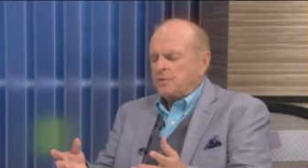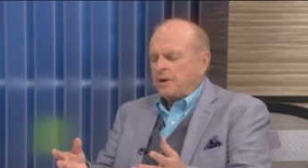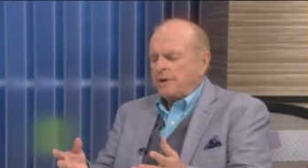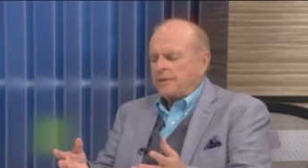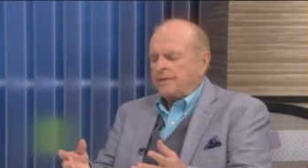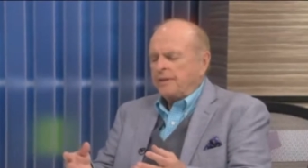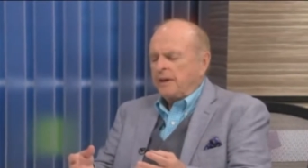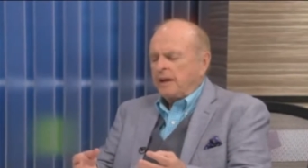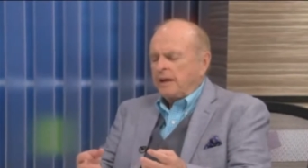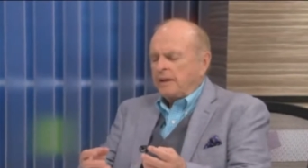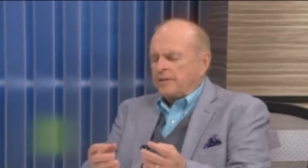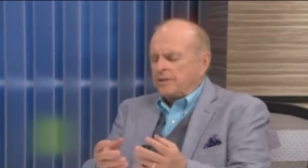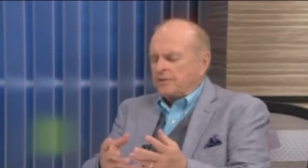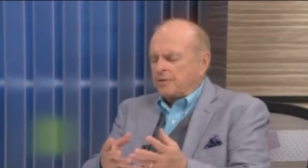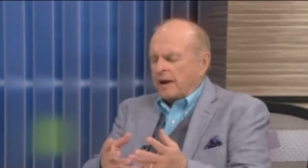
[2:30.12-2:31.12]
with
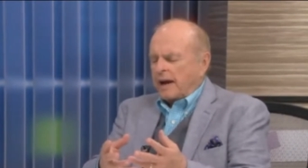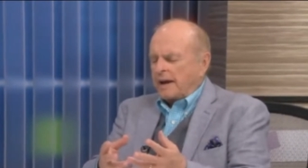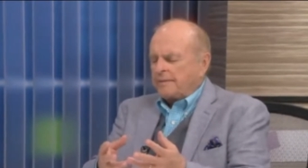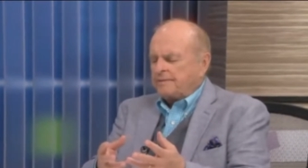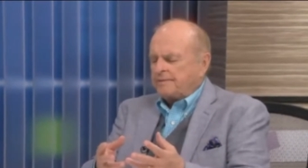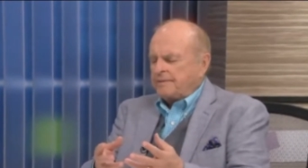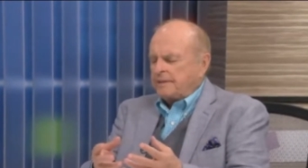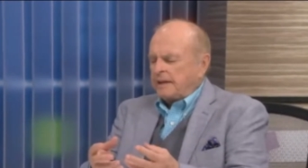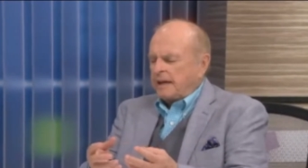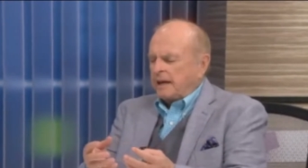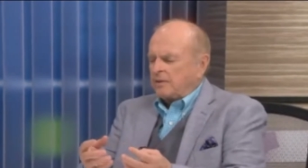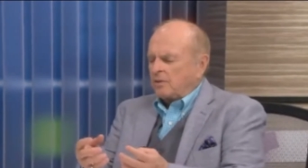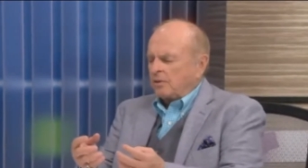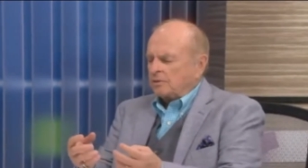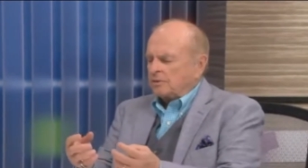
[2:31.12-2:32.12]
the draft
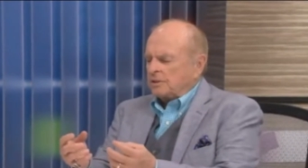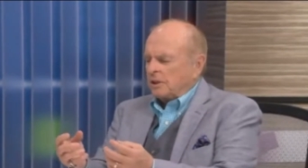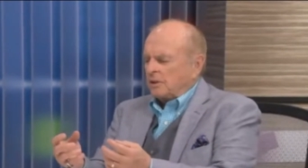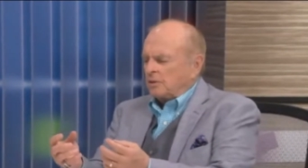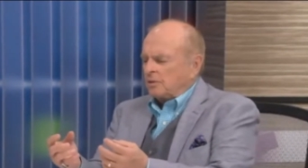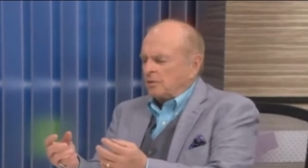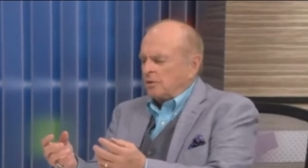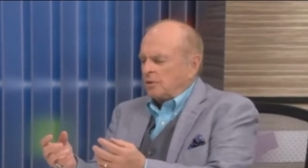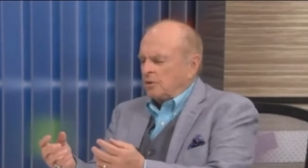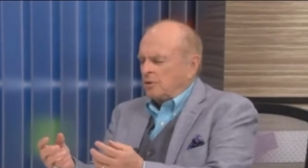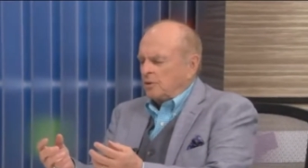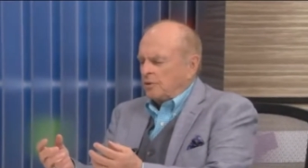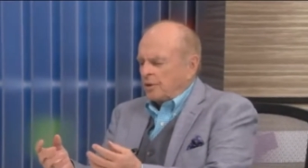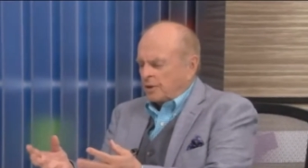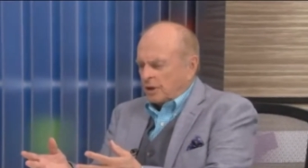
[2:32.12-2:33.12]
and also
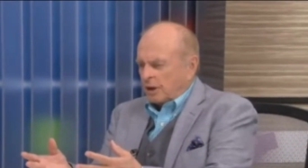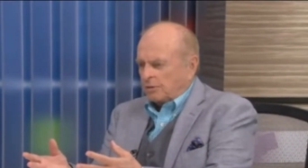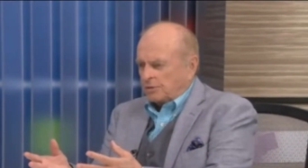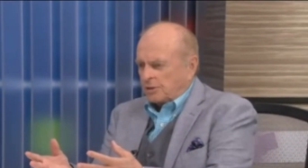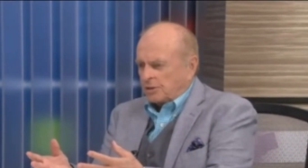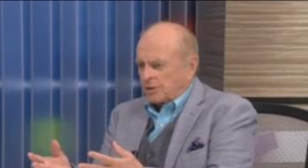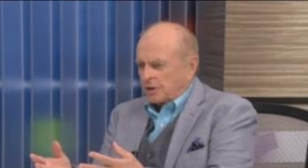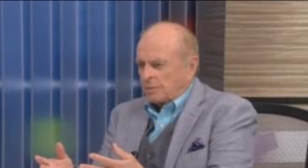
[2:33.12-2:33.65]
who the coach is going